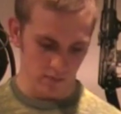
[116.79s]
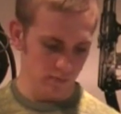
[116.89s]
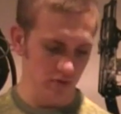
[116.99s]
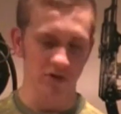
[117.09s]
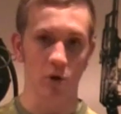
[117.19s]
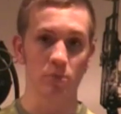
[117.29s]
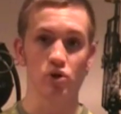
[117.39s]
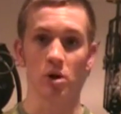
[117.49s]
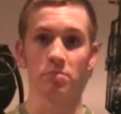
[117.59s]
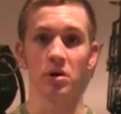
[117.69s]
please don't be
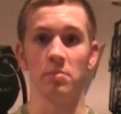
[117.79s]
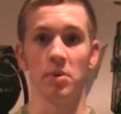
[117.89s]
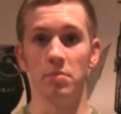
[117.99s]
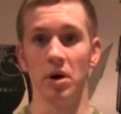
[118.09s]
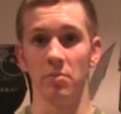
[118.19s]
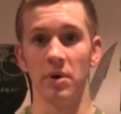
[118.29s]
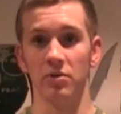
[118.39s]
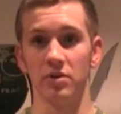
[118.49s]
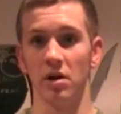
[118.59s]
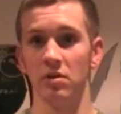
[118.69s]
jumping up my butt
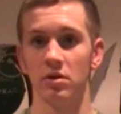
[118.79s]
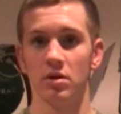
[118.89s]
about that.